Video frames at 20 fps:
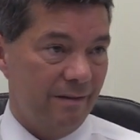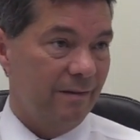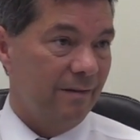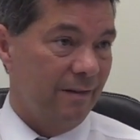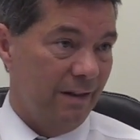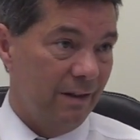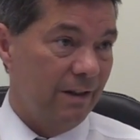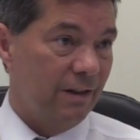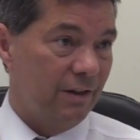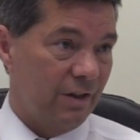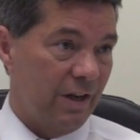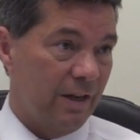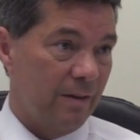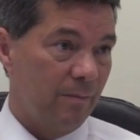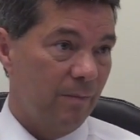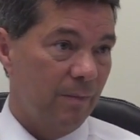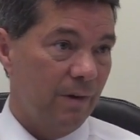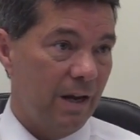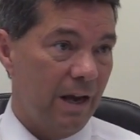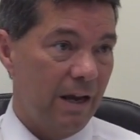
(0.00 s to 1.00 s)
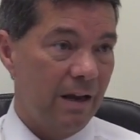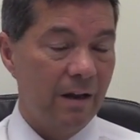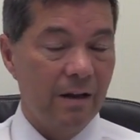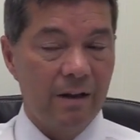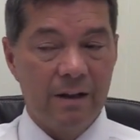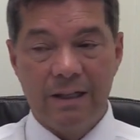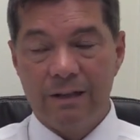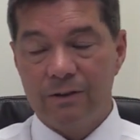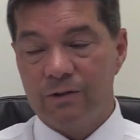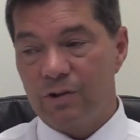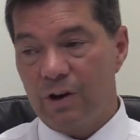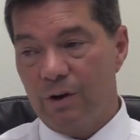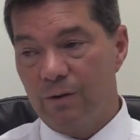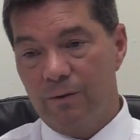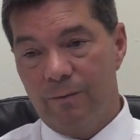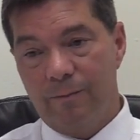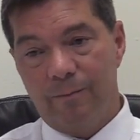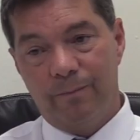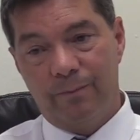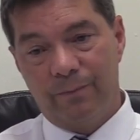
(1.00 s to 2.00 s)
than the team. Yeah.
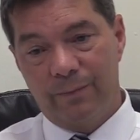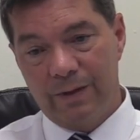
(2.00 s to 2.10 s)
So.